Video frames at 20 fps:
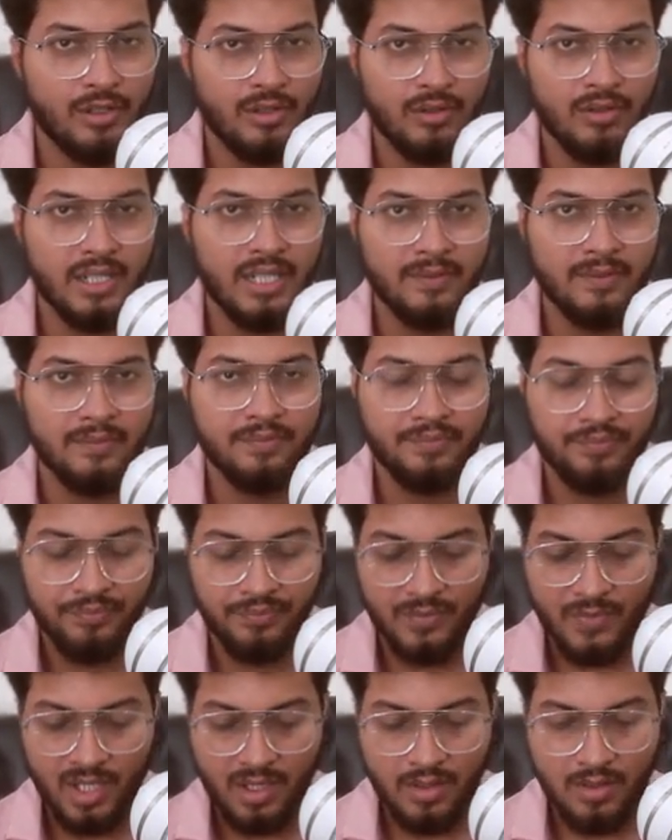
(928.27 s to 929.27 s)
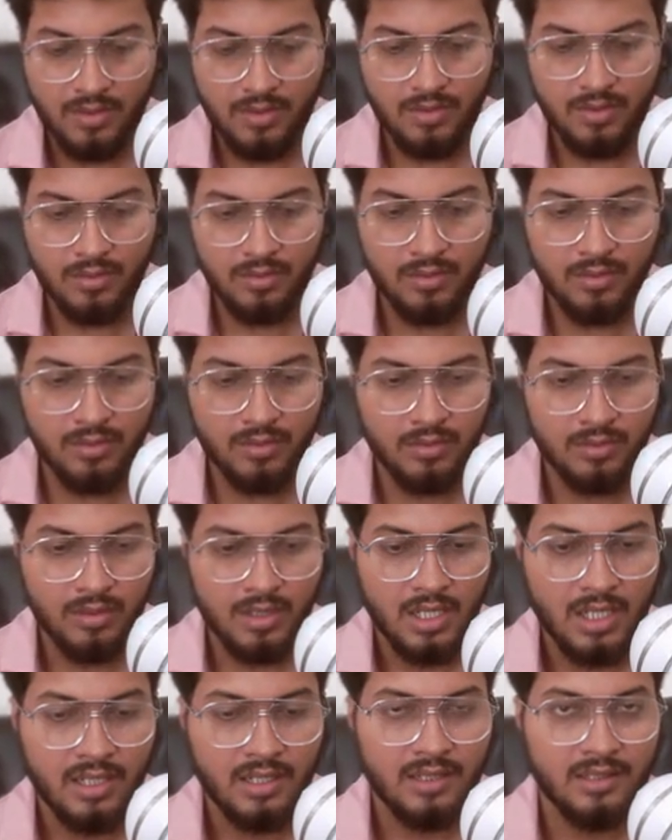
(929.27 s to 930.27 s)
Okay, so
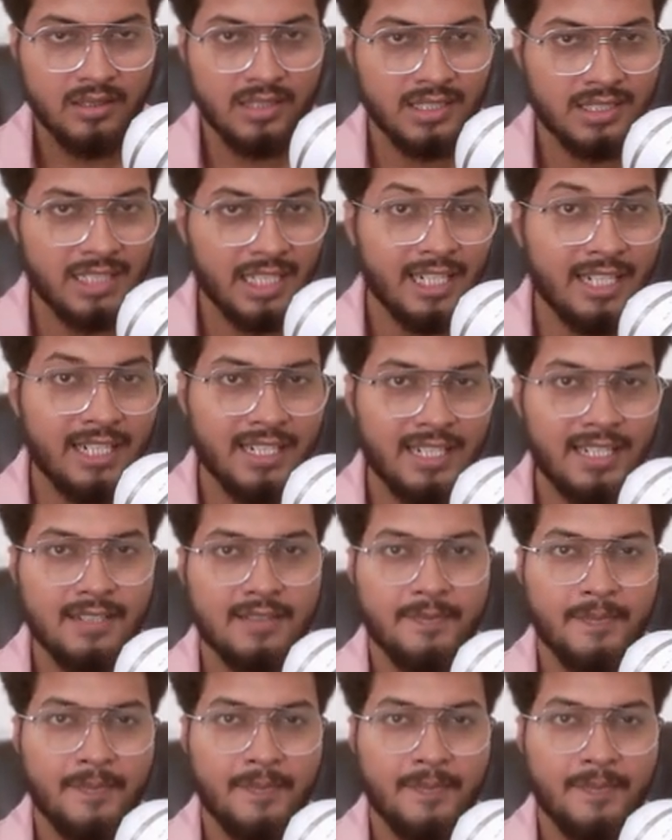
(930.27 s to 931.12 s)
the thing is,